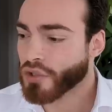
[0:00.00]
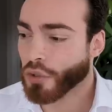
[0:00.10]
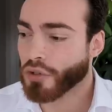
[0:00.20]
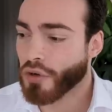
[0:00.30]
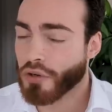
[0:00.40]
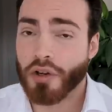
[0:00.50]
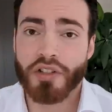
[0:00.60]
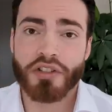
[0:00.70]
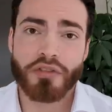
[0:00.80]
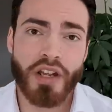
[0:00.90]
It's called the
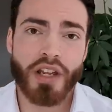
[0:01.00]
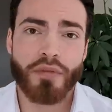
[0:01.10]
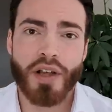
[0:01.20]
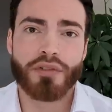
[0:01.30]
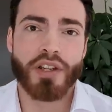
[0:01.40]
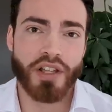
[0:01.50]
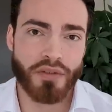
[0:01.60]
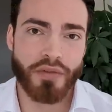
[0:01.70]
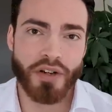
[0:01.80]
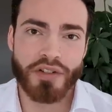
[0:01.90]
concurrent training effect or the
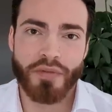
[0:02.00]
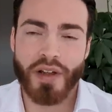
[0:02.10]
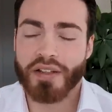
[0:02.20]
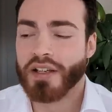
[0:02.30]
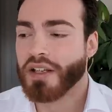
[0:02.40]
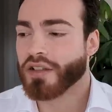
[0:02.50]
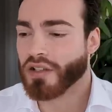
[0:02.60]
interference effect.